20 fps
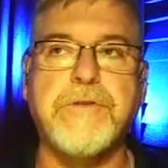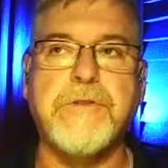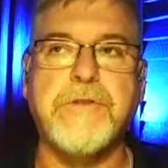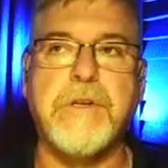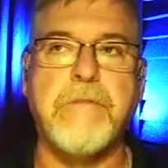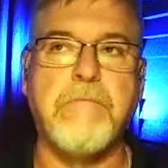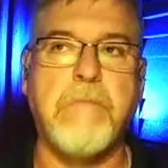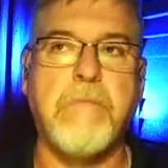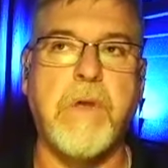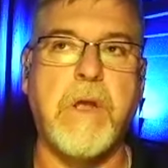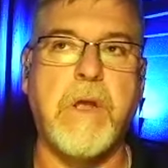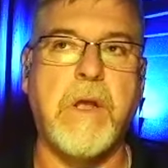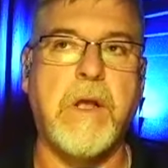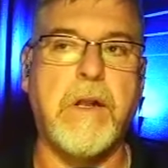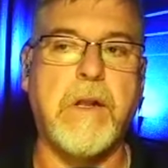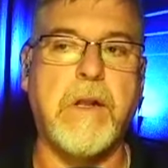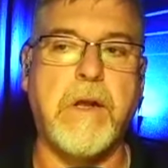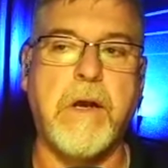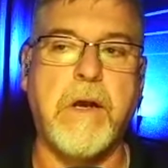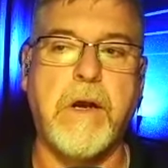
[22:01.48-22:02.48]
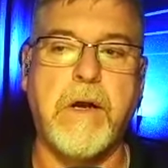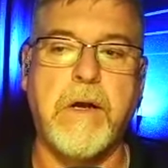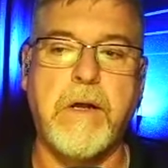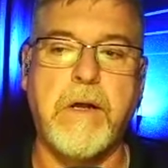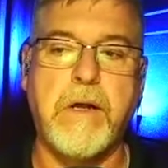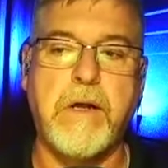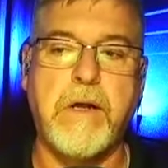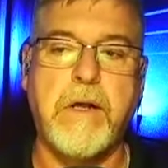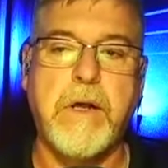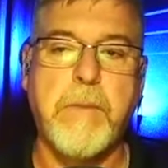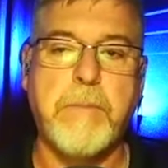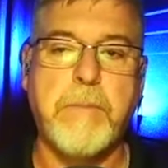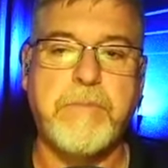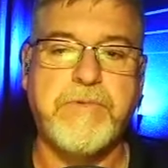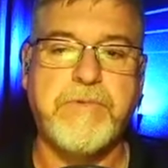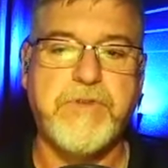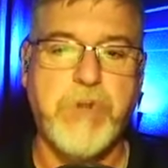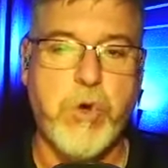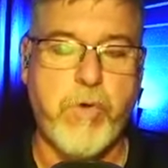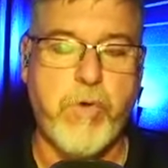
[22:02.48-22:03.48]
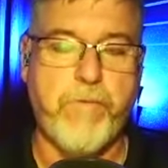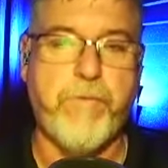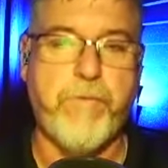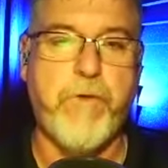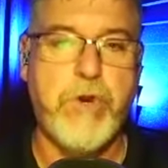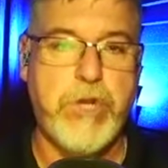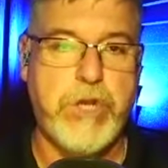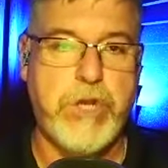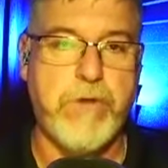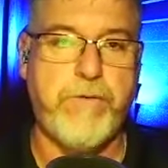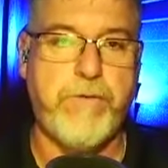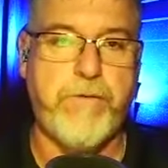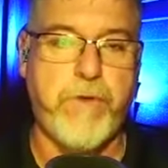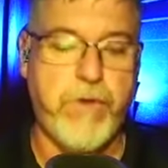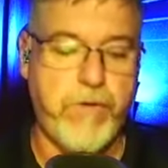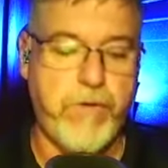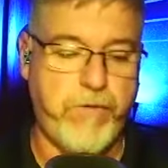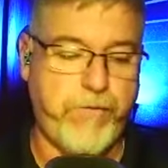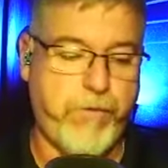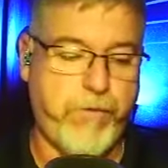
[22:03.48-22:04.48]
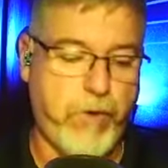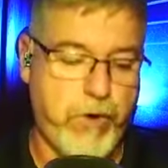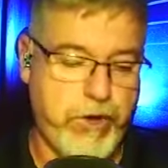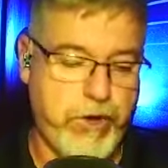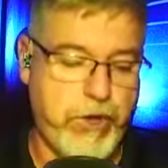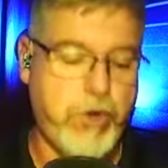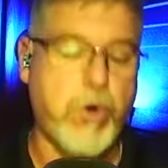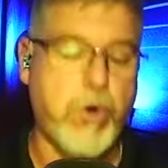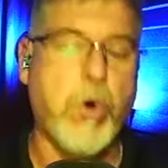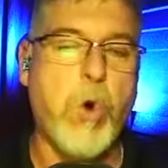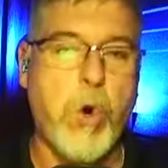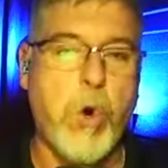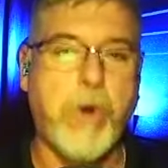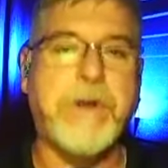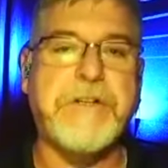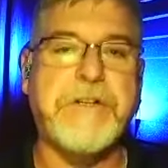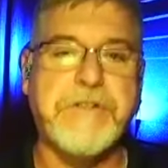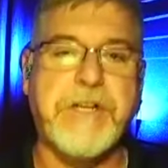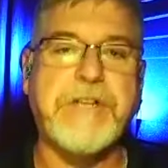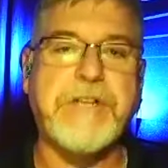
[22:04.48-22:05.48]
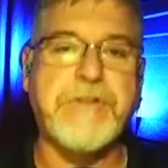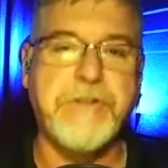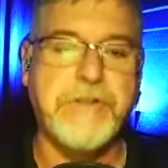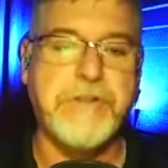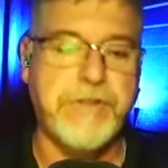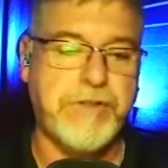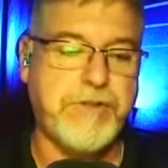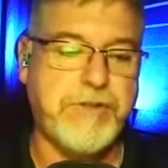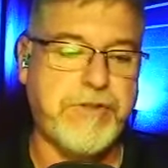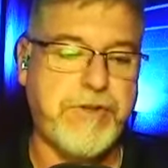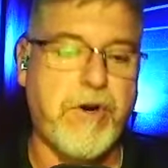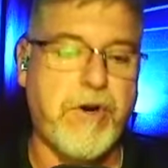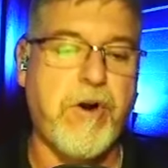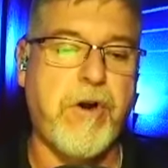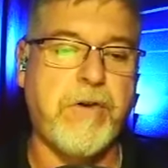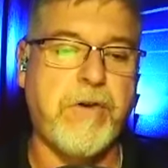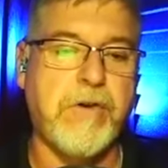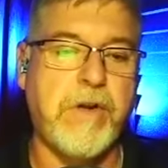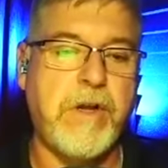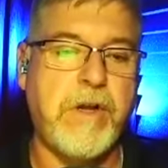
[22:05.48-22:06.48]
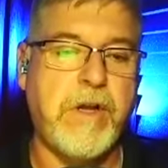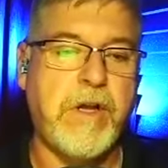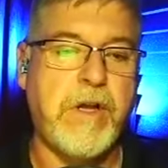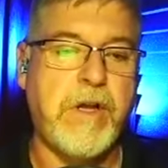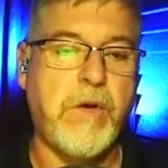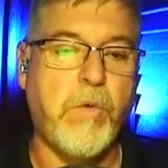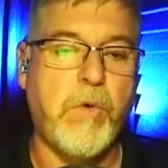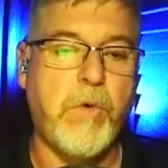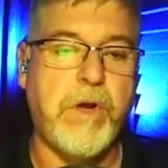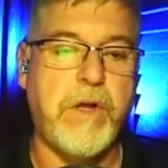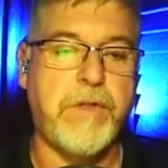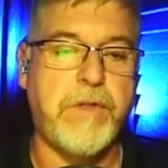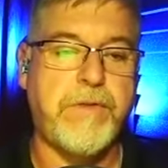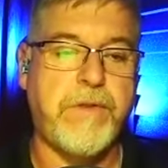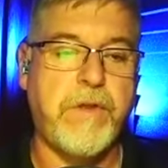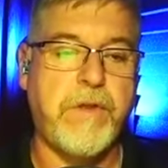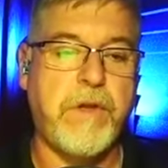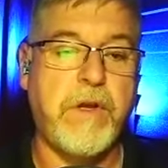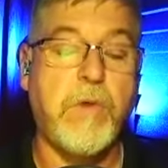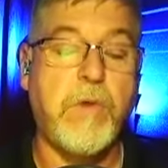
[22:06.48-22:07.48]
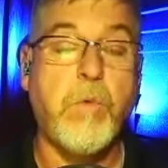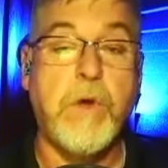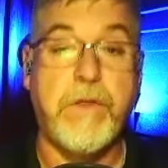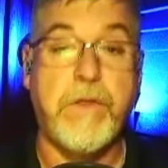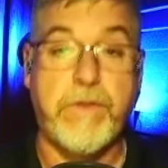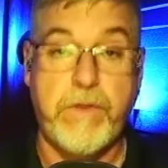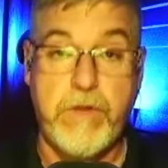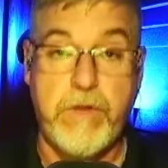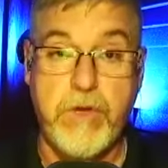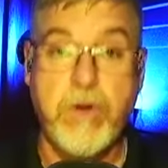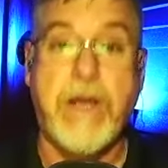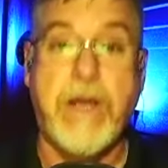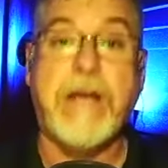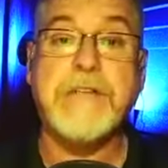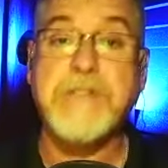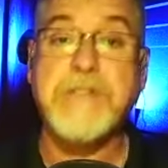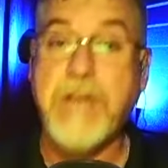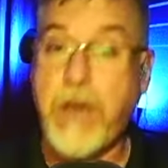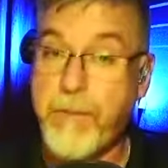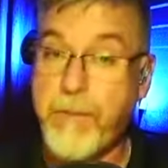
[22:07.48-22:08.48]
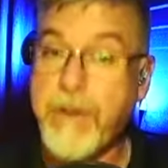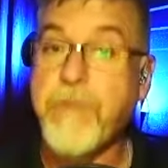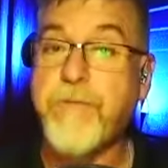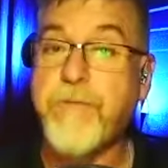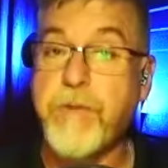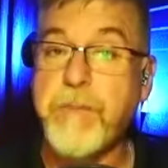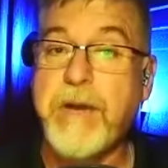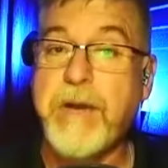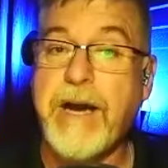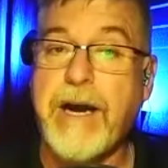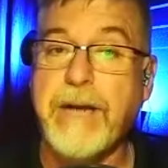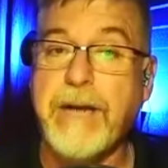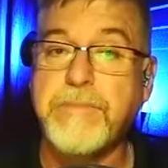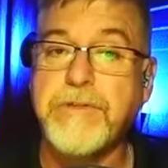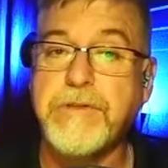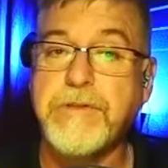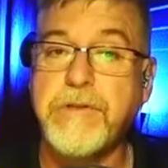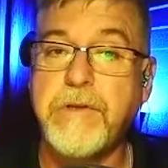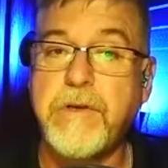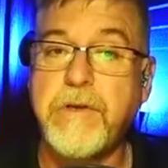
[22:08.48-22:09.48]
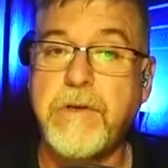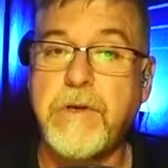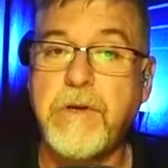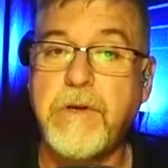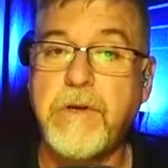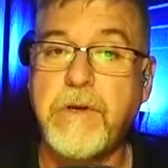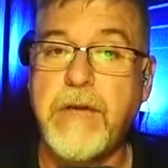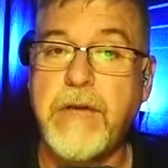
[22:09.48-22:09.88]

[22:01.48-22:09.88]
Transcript: and and uh, so for for for your organization to start with with you guys coming from cops mm-hmm.